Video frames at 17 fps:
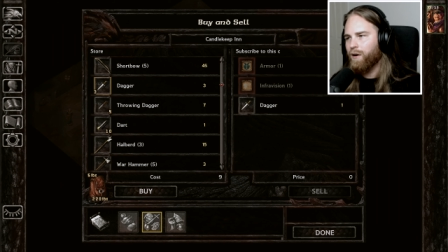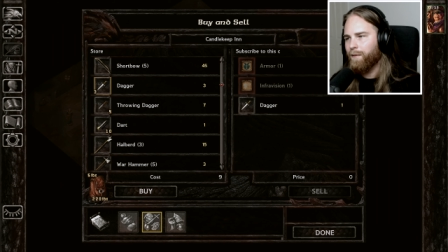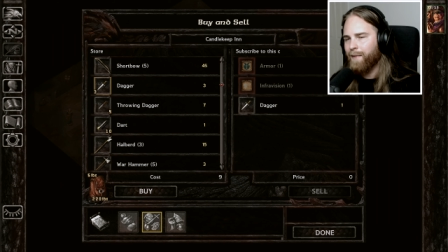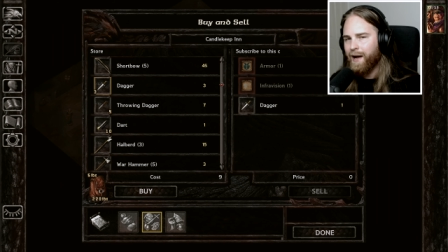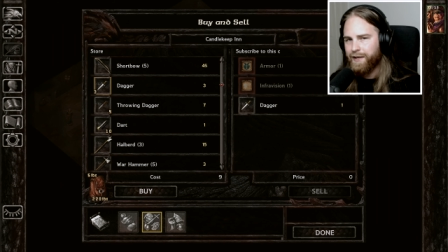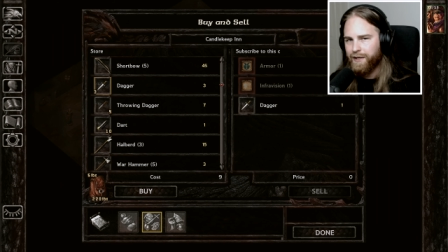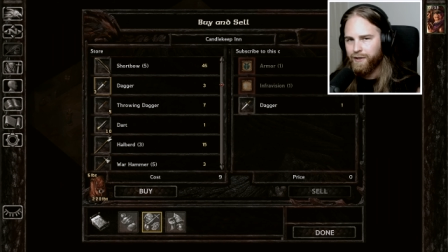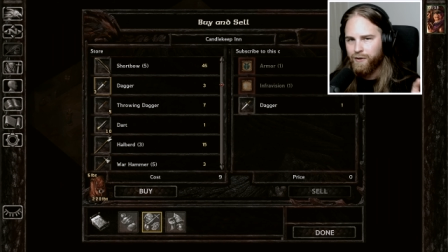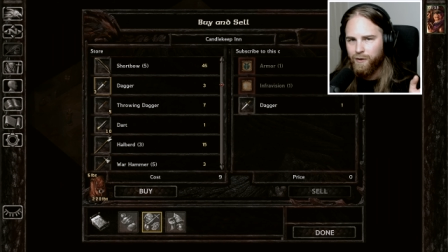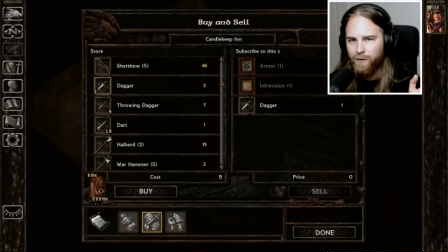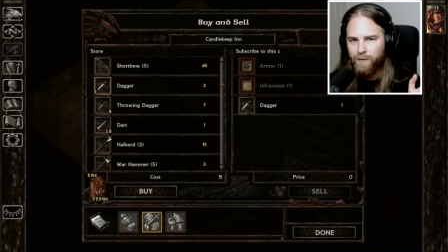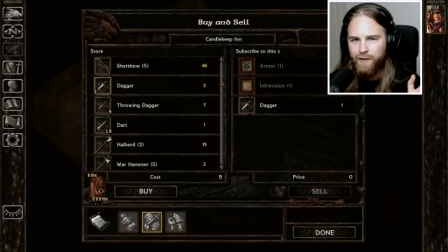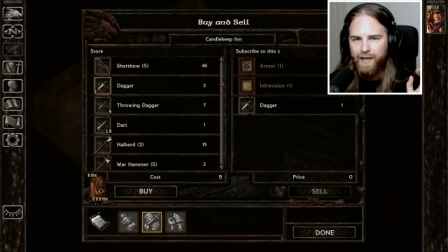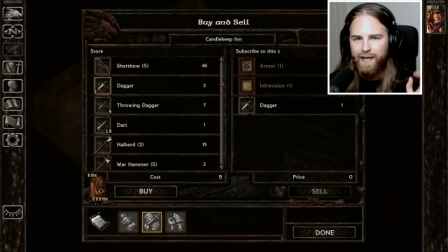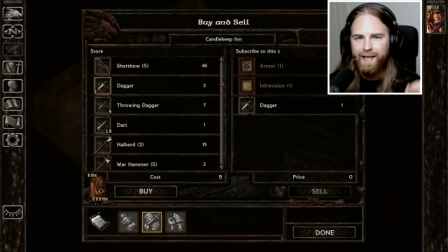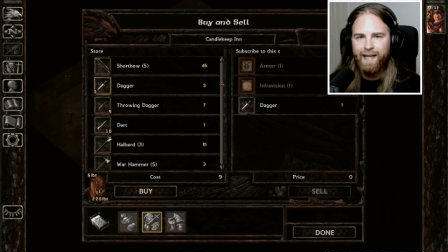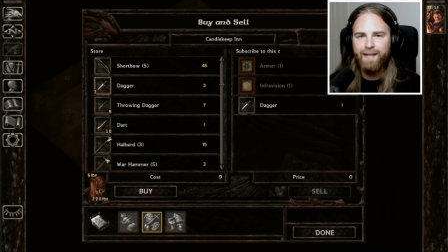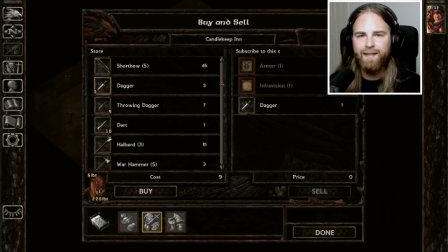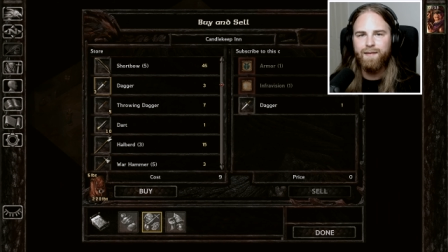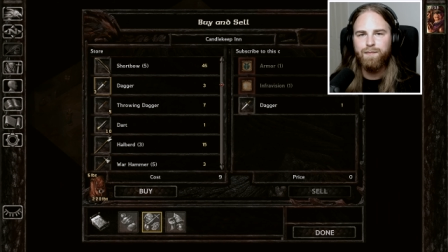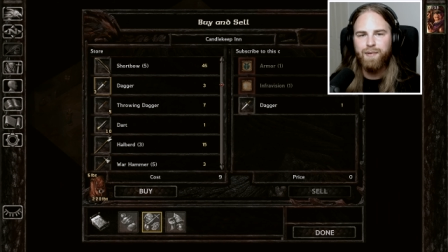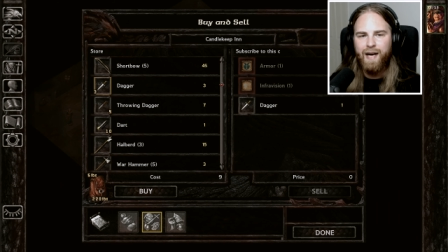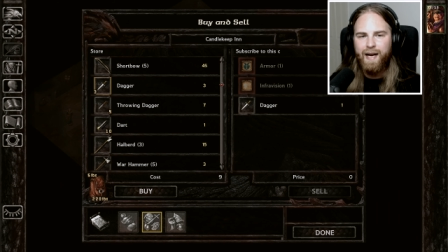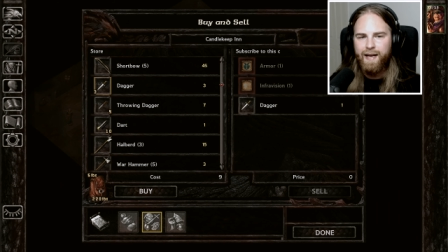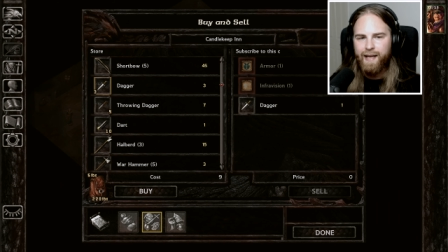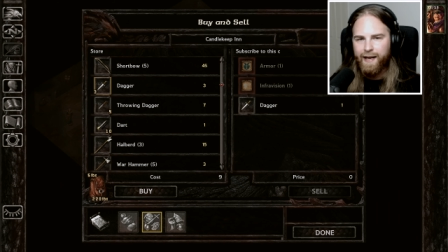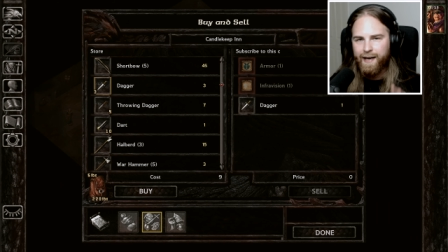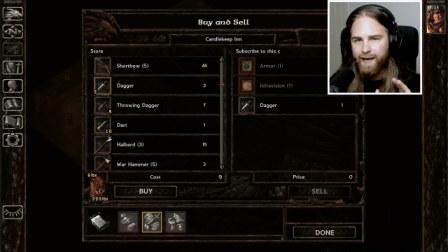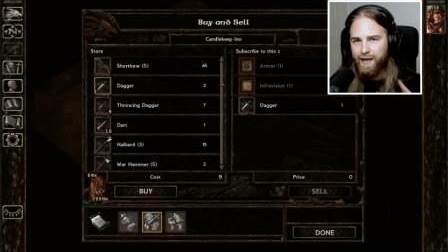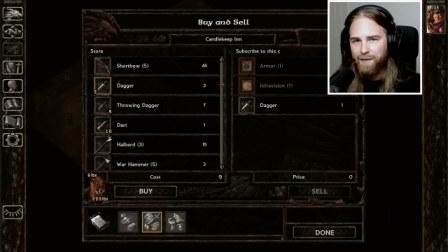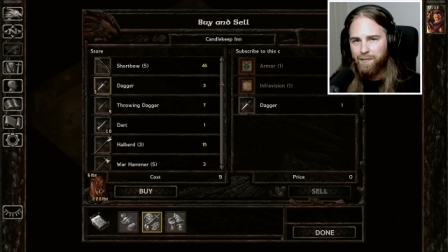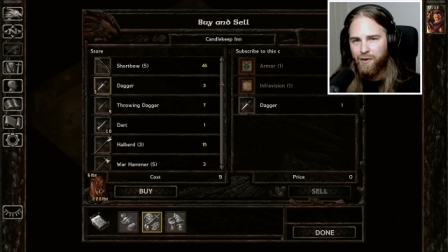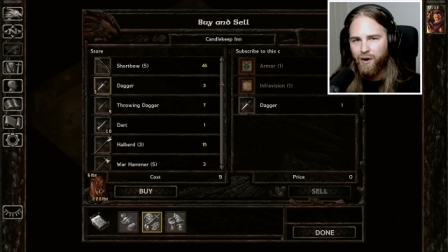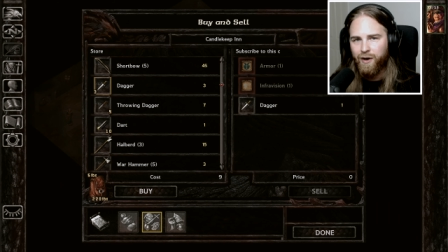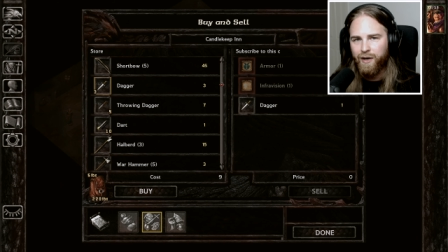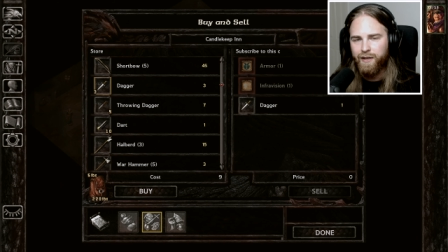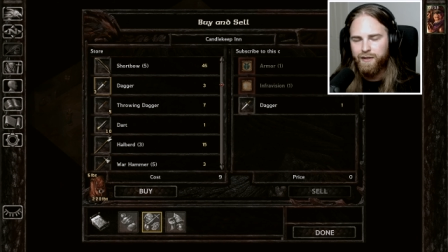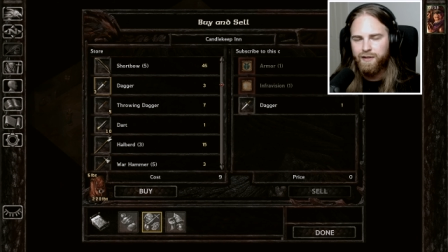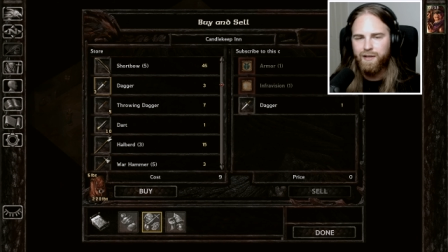or magical, it can break at any point.